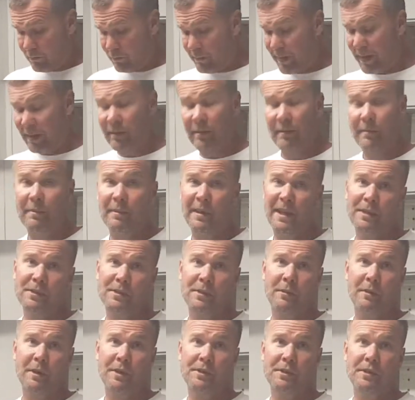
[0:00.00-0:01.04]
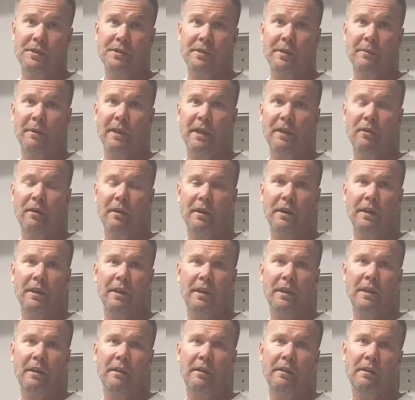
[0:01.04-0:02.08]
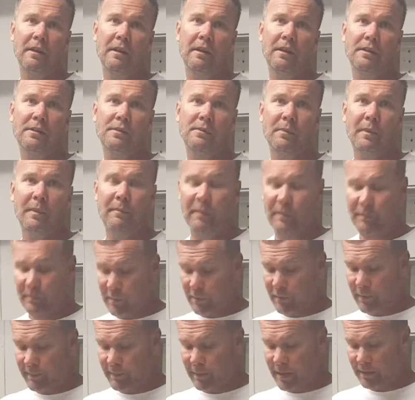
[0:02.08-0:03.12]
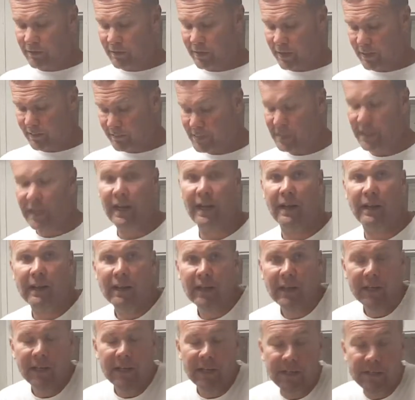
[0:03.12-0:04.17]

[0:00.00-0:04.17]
One of the biggest questions that we got here is when we put the mud crabs out